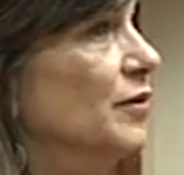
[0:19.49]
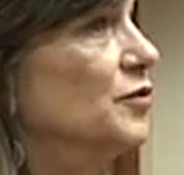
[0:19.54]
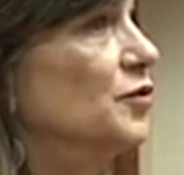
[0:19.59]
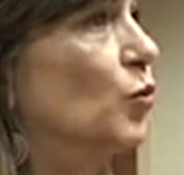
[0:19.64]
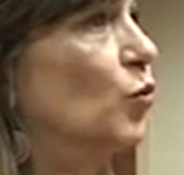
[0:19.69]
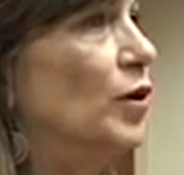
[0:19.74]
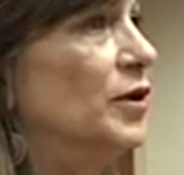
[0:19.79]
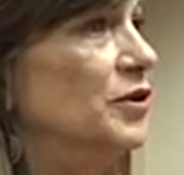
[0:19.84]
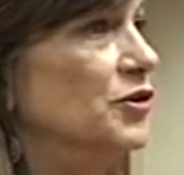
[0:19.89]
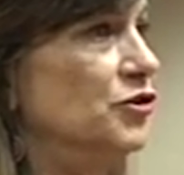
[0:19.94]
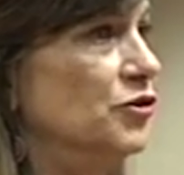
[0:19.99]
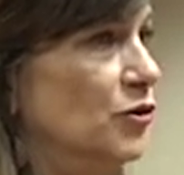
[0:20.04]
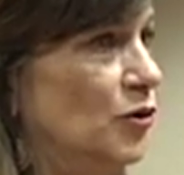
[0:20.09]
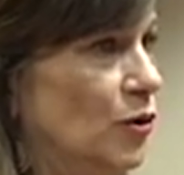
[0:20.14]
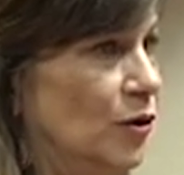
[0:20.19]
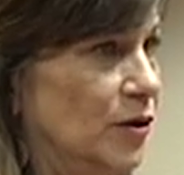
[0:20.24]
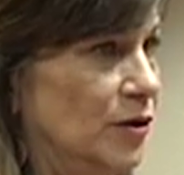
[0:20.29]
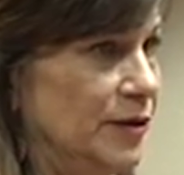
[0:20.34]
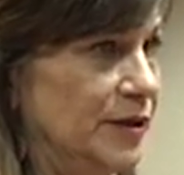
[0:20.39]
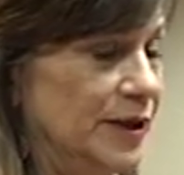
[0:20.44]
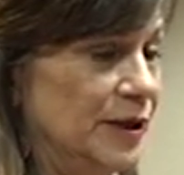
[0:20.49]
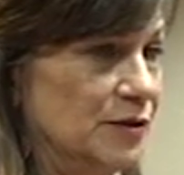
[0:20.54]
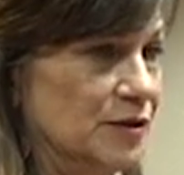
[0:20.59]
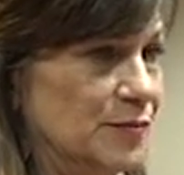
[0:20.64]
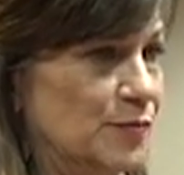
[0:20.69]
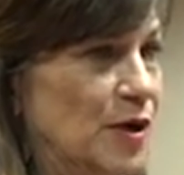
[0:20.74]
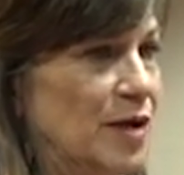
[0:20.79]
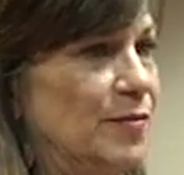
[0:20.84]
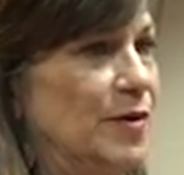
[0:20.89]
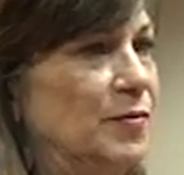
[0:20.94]
"So what is your goal?" And he
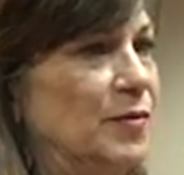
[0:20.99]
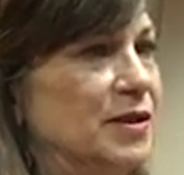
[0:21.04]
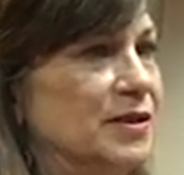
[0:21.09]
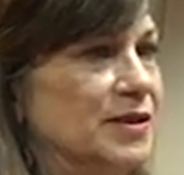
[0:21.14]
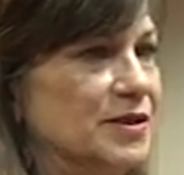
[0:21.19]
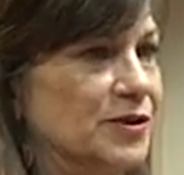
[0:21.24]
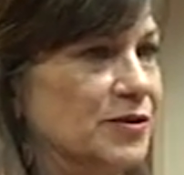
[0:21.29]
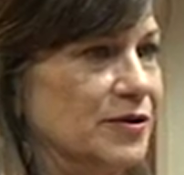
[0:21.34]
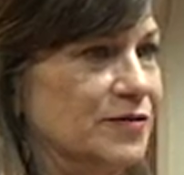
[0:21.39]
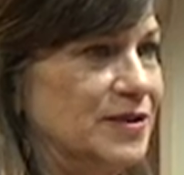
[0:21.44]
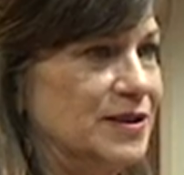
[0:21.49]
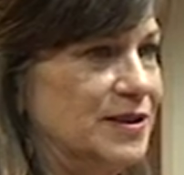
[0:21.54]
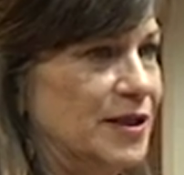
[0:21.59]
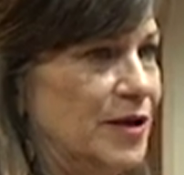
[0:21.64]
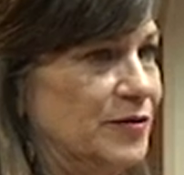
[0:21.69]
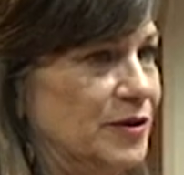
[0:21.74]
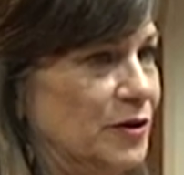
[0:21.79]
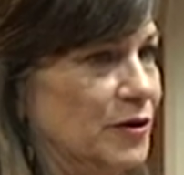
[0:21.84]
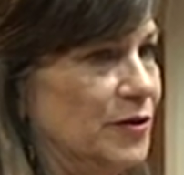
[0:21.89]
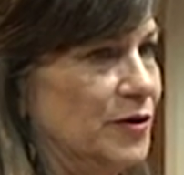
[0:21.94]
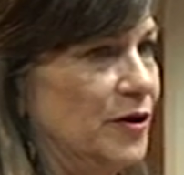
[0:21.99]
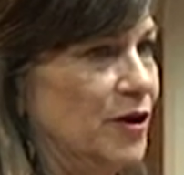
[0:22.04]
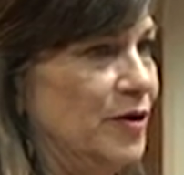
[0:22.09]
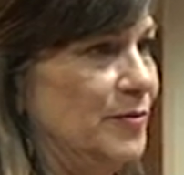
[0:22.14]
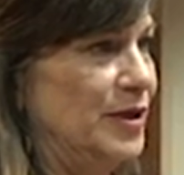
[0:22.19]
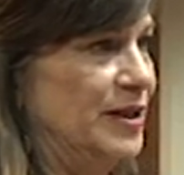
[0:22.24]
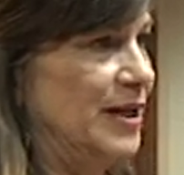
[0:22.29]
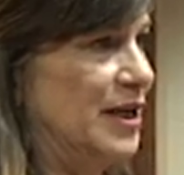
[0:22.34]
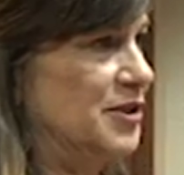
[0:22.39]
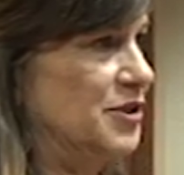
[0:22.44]
goes, "Mom, I'm going to serve the South Dakota
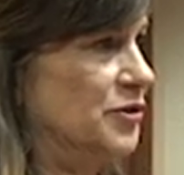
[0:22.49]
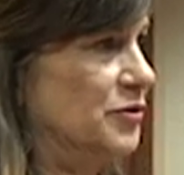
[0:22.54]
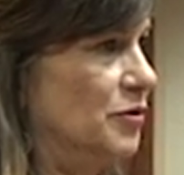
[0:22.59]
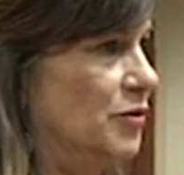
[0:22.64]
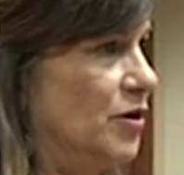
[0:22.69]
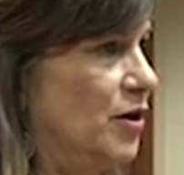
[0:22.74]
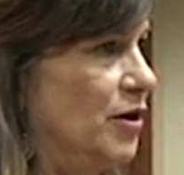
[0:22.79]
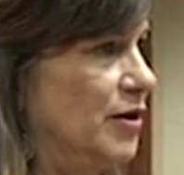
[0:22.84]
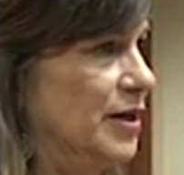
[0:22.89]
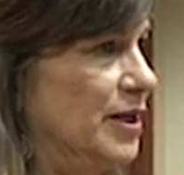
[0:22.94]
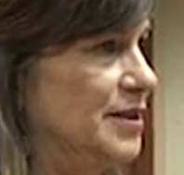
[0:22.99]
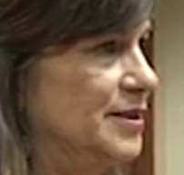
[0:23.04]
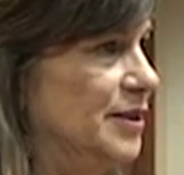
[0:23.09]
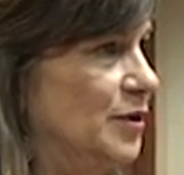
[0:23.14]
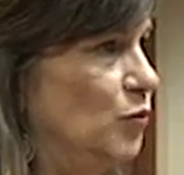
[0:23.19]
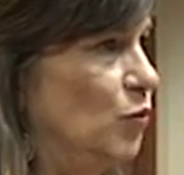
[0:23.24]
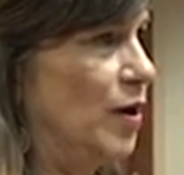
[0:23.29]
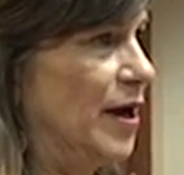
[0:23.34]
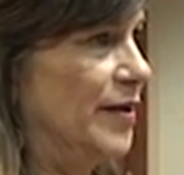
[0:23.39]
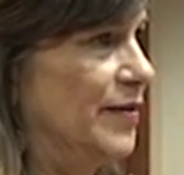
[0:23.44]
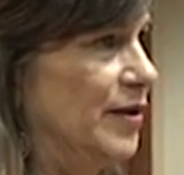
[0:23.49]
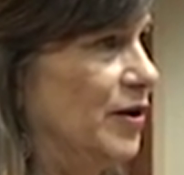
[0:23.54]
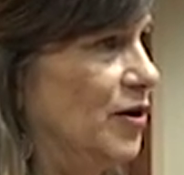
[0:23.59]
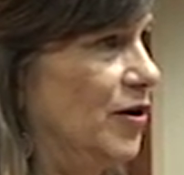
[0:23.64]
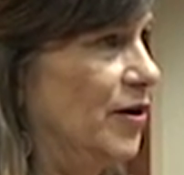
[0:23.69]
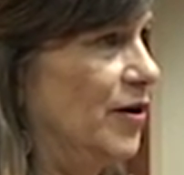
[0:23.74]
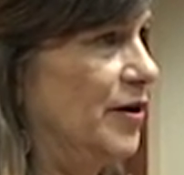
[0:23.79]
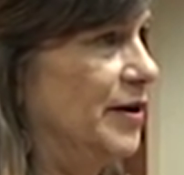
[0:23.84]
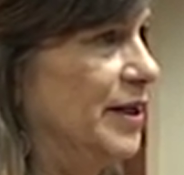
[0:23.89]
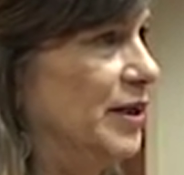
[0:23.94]
Army National Guard." I said, "Why the
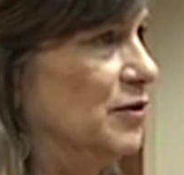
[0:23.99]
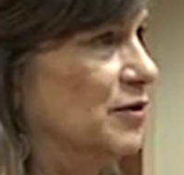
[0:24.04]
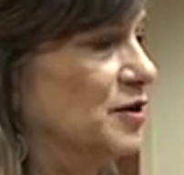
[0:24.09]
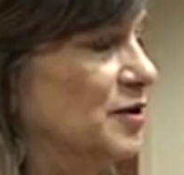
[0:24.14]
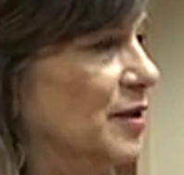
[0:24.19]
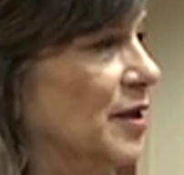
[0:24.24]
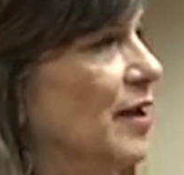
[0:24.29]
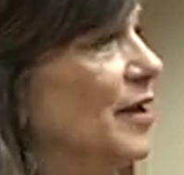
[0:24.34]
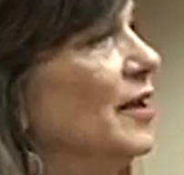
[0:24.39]
Guard?" He goes,